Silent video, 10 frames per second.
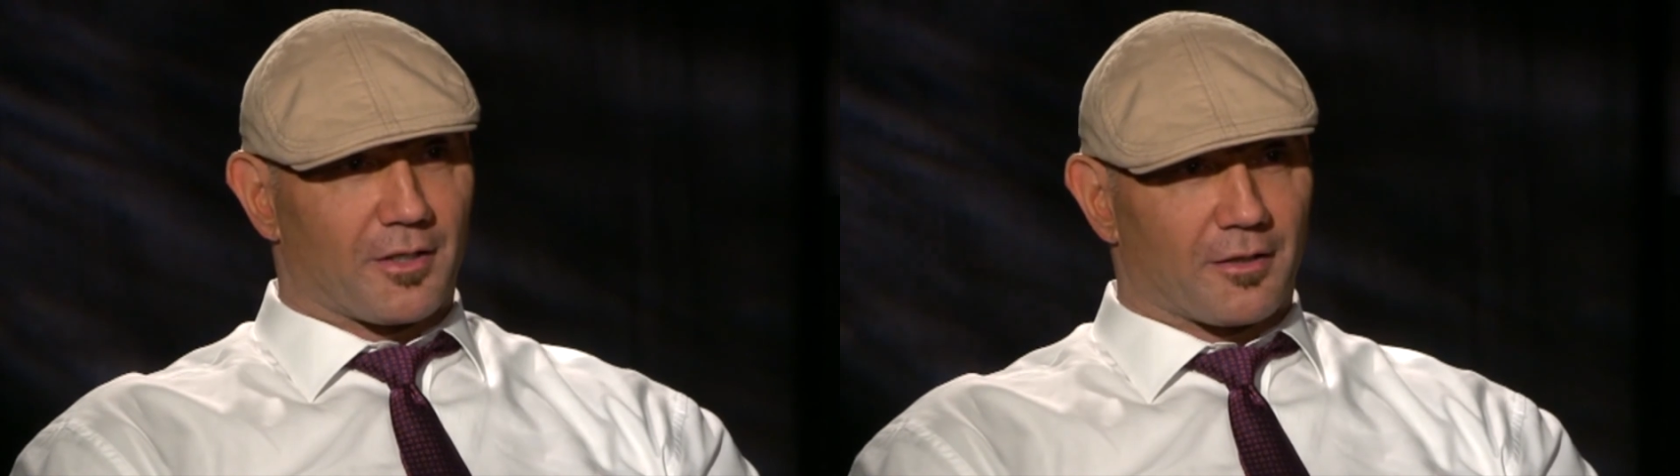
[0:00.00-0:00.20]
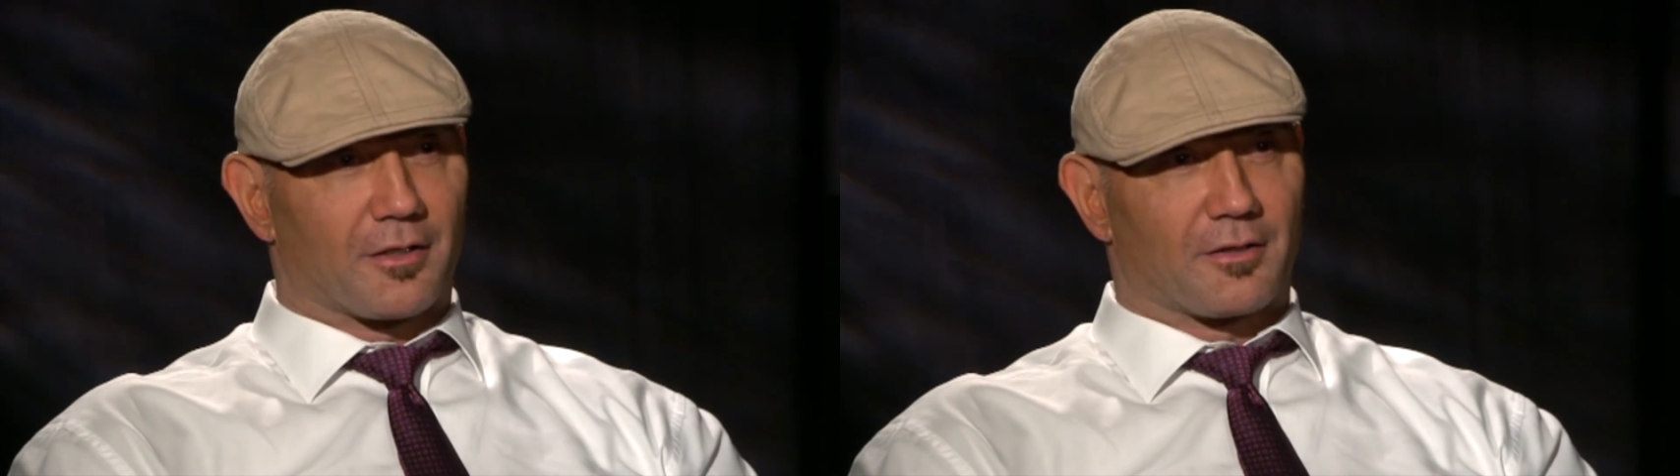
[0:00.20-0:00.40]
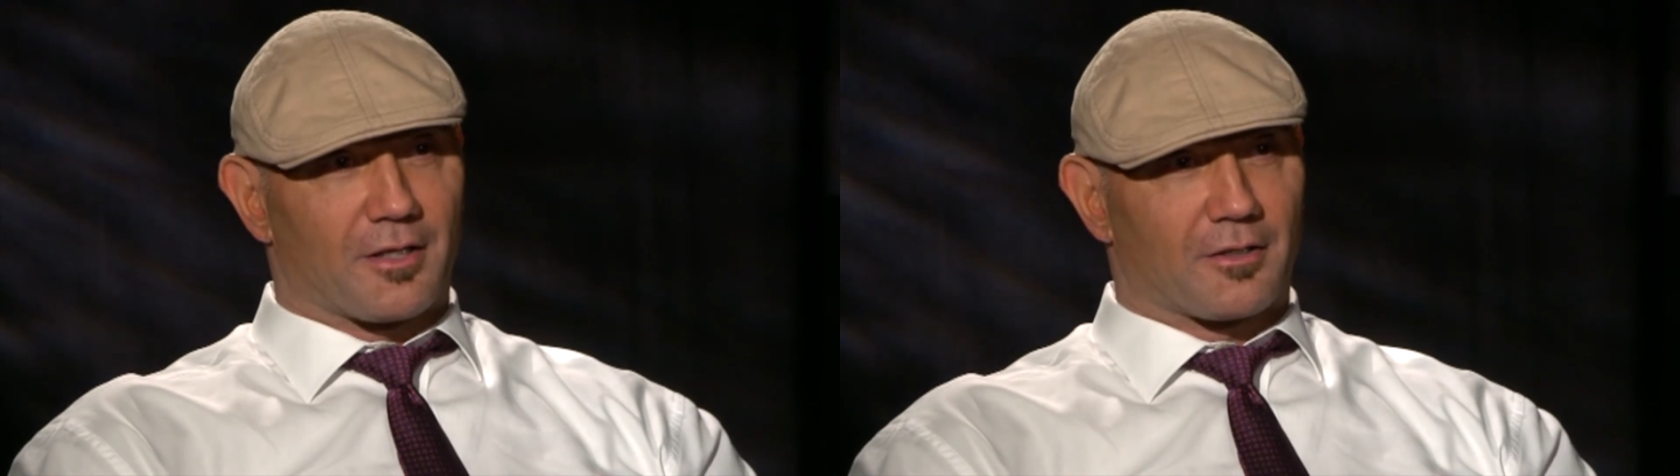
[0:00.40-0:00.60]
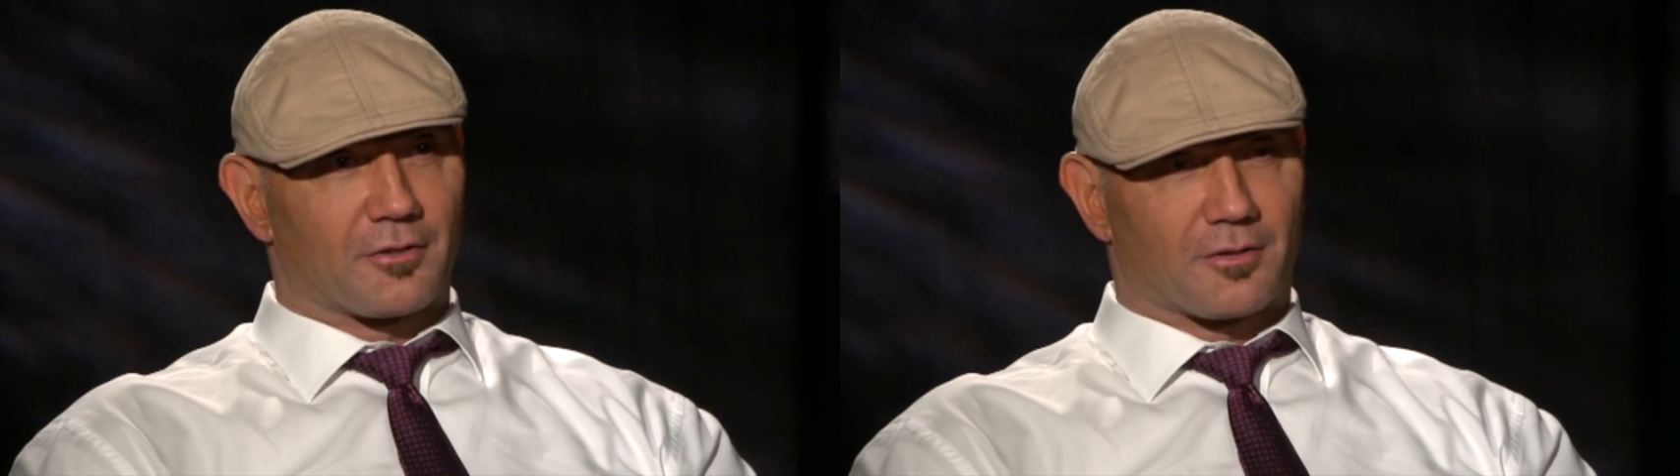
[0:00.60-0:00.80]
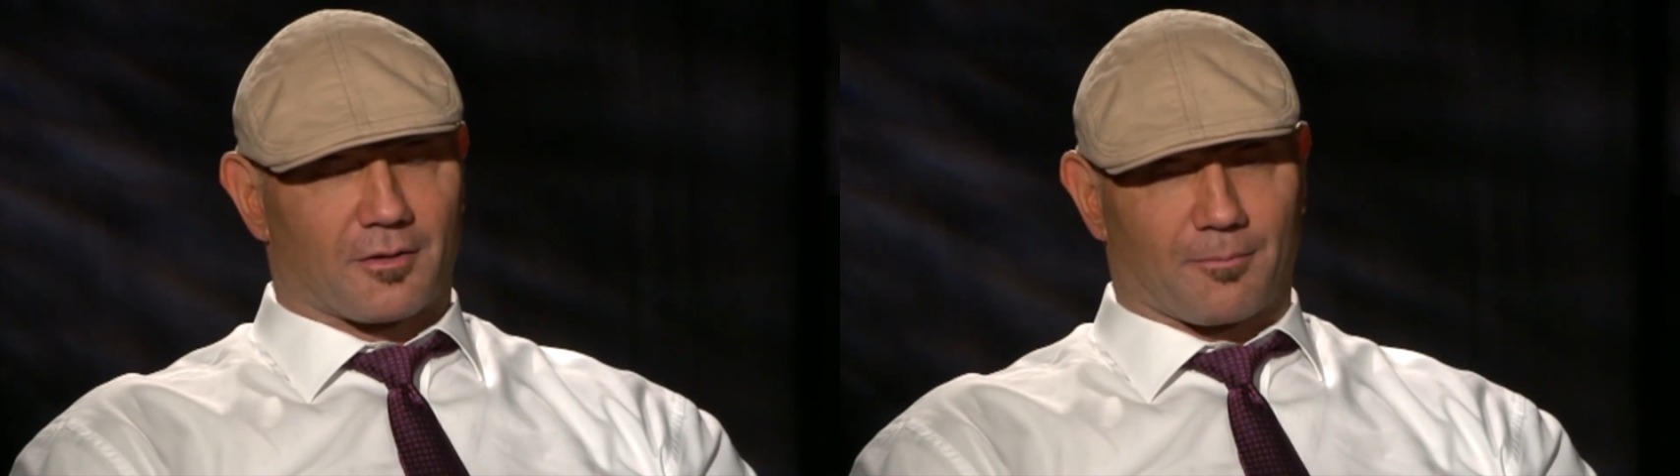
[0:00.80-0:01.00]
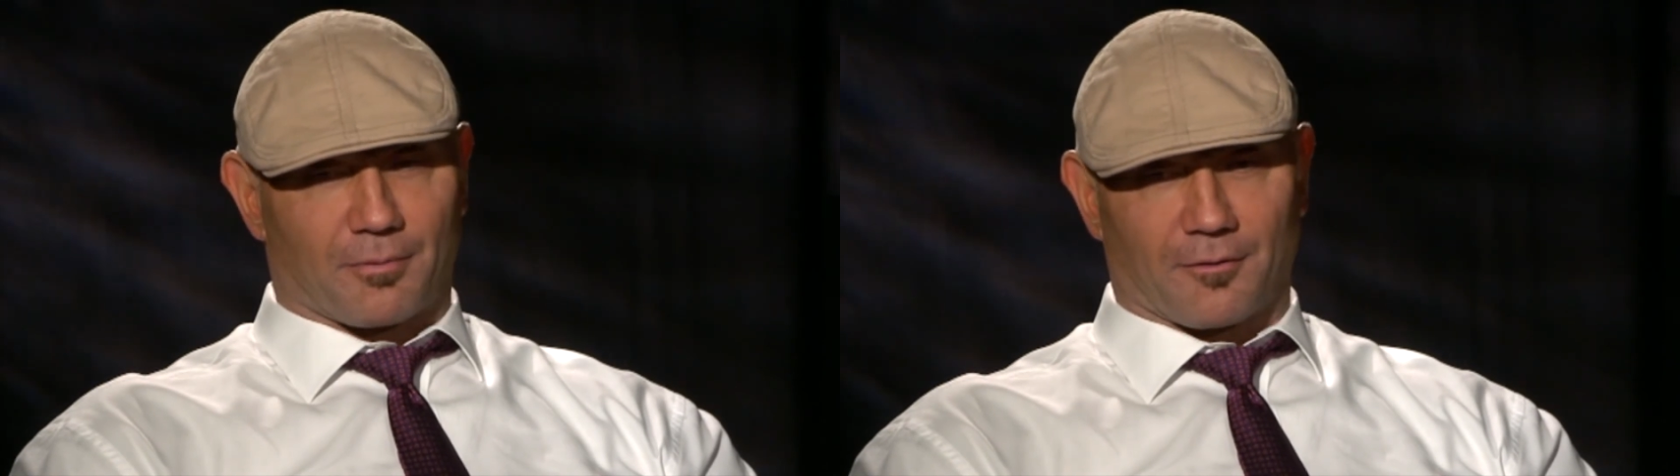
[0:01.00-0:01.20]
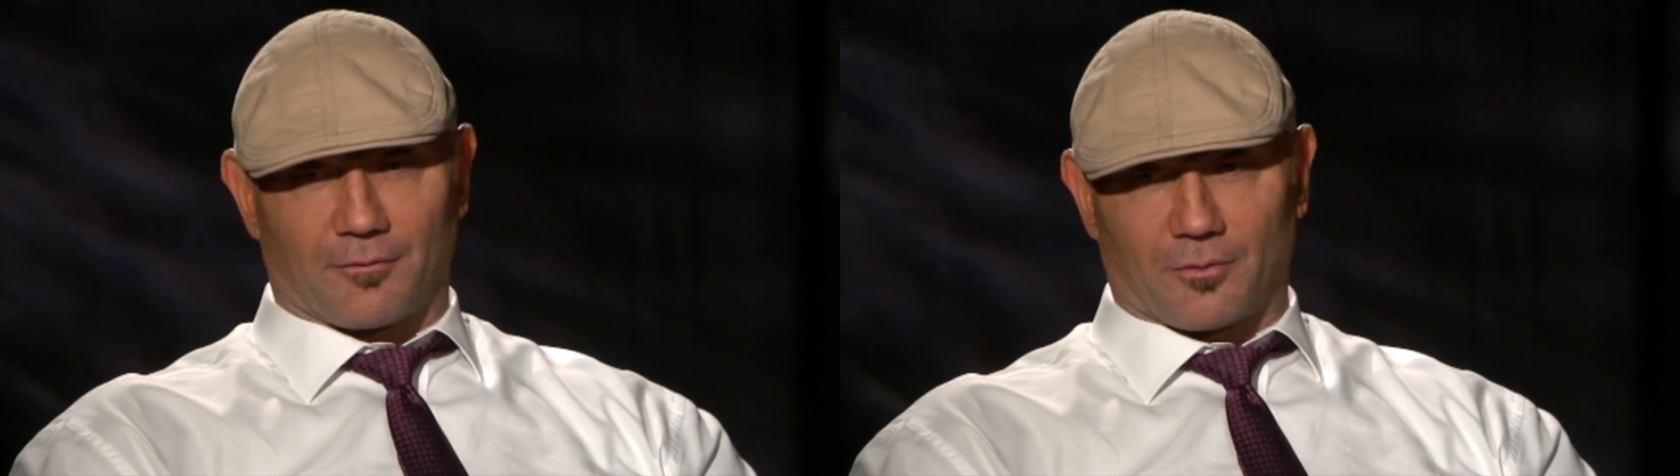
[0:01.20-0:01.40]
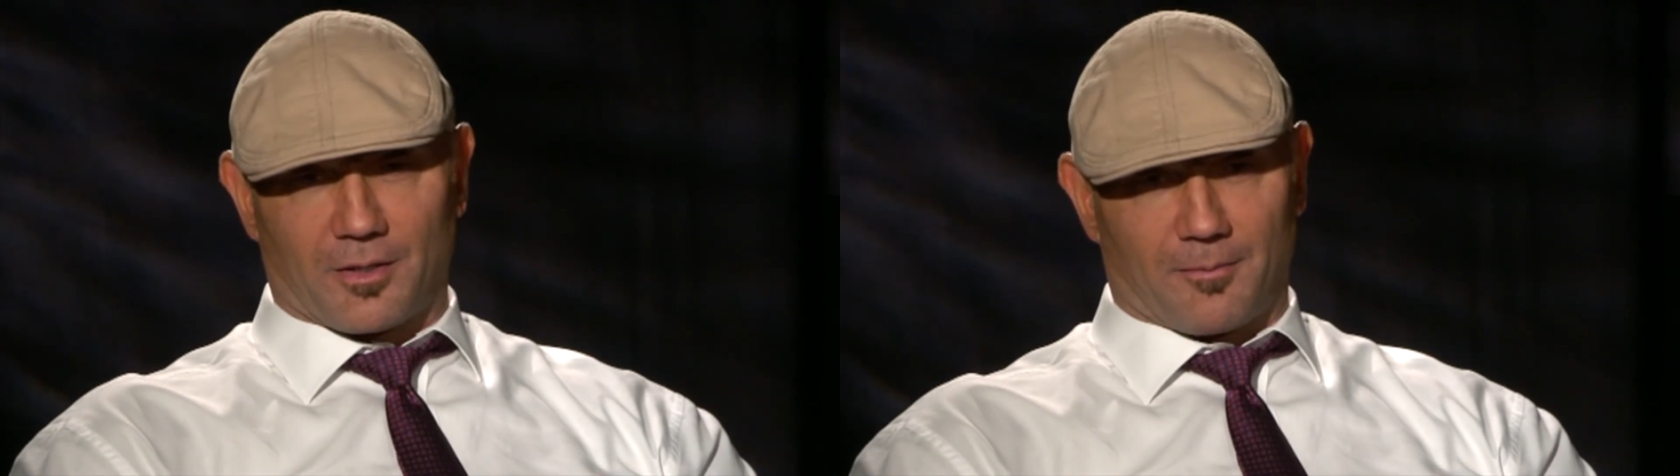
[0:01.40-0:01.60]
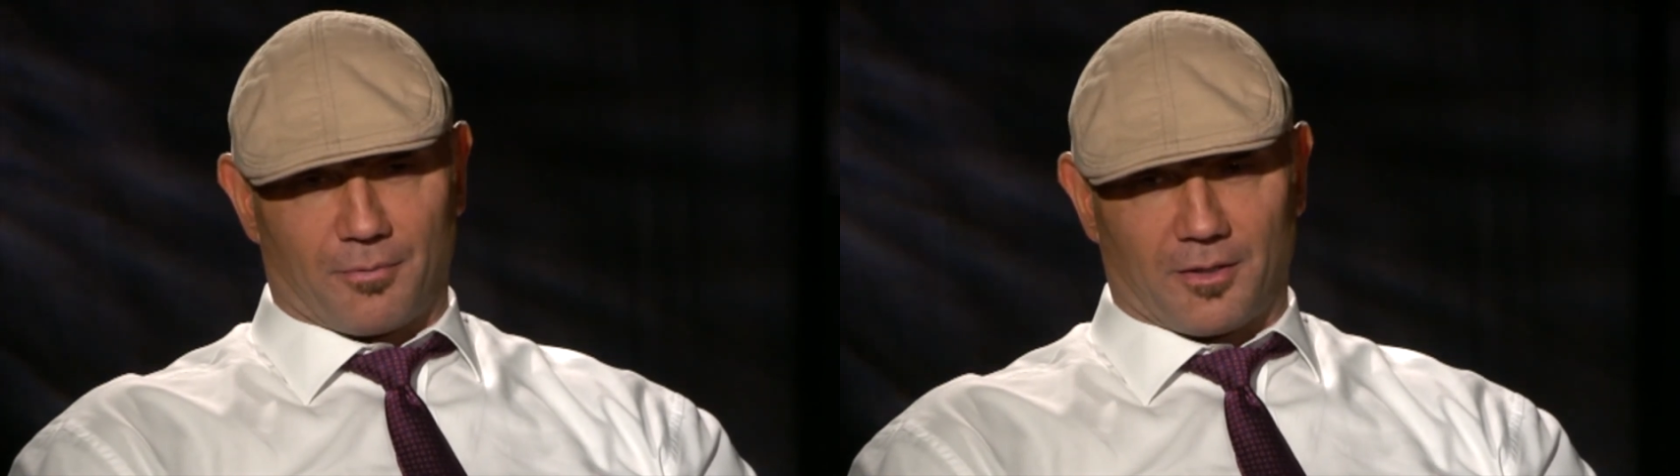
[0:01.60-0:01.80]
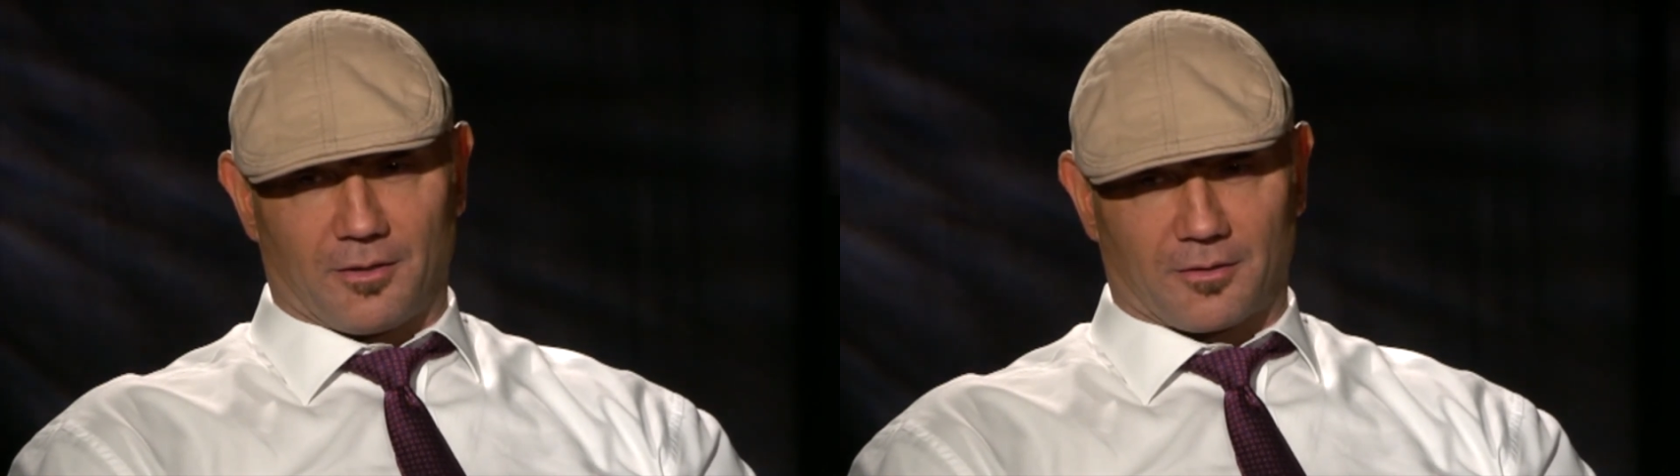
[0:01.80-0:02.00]
I think that's the perfect way to
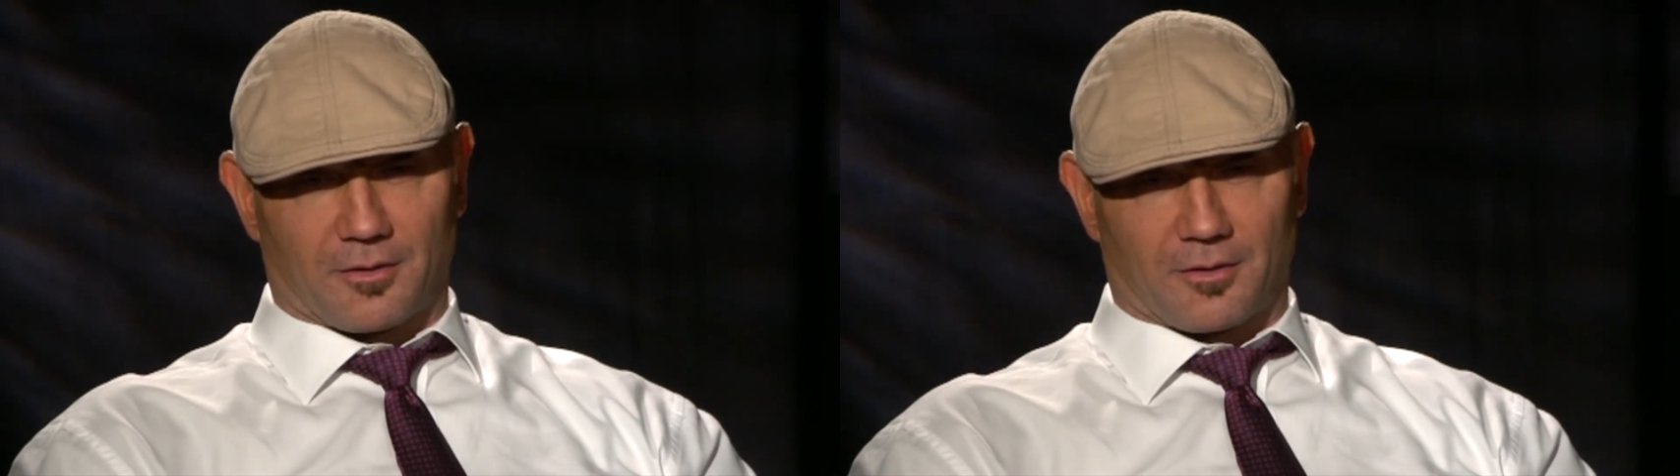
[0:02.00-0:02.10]
put it.